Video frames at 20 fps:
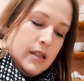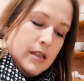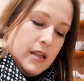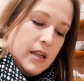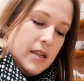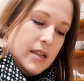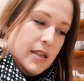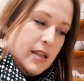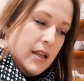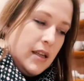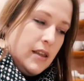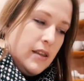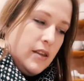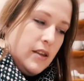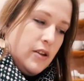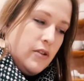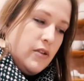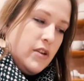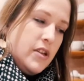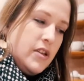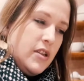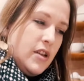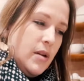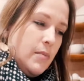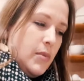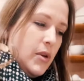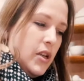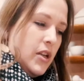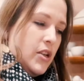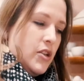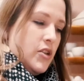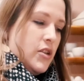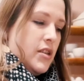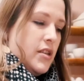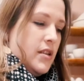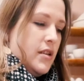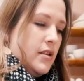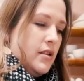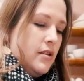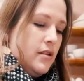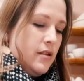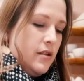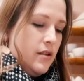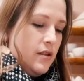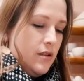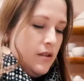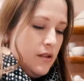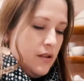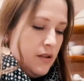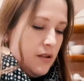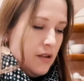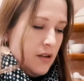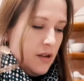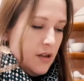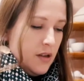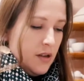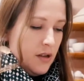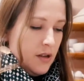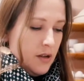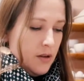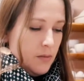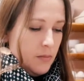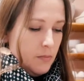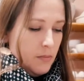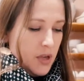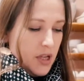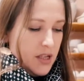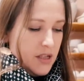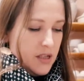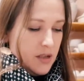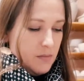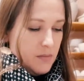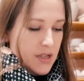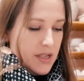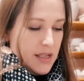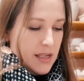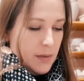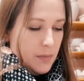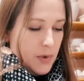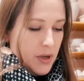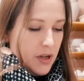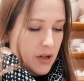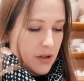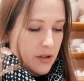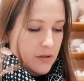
test that theory, so I'm going to just make some slip here.